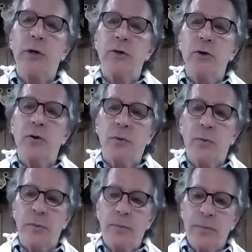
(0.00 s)
do
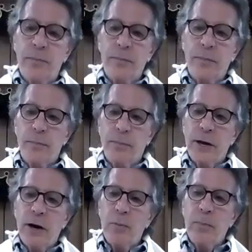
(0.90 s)
to
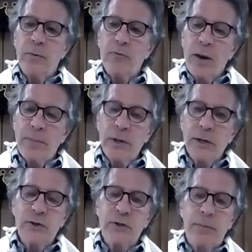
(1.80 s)
help remedy
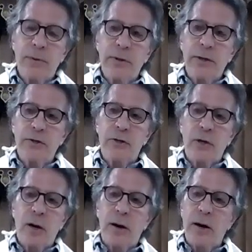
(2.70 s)
some of these
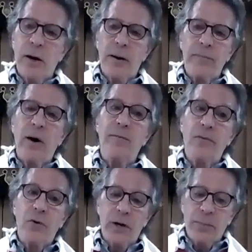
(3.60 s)

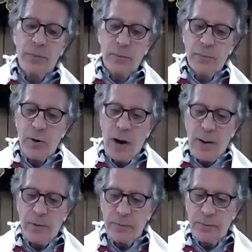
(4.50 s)
avoidable
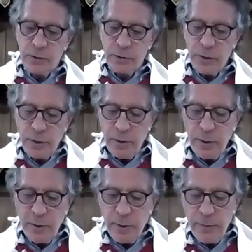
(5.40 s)
problems
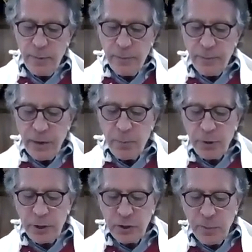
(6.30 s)
and
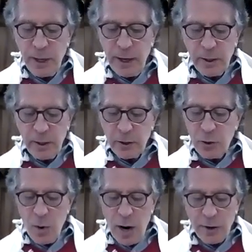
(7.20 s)
bring some healing
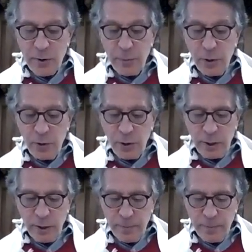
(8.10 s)
to our community?